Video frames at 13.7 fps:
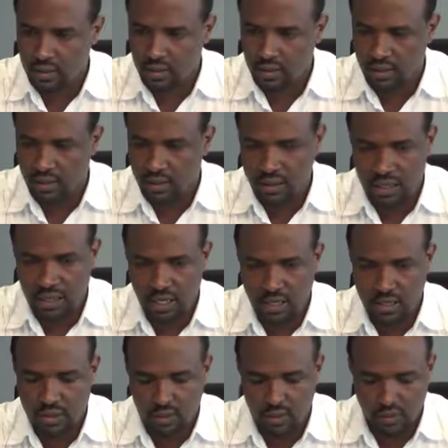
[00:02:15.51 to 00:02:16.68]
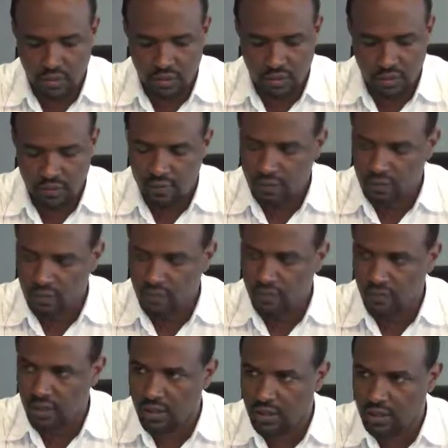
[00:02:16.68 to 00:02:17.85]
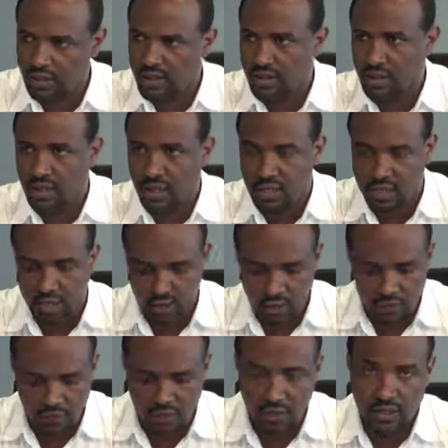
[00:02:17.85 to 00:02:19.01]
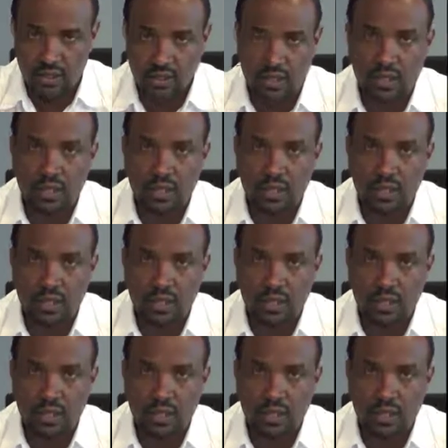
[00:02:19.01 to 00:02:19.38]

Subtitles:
it is a science of diverting flood, this disaster flood,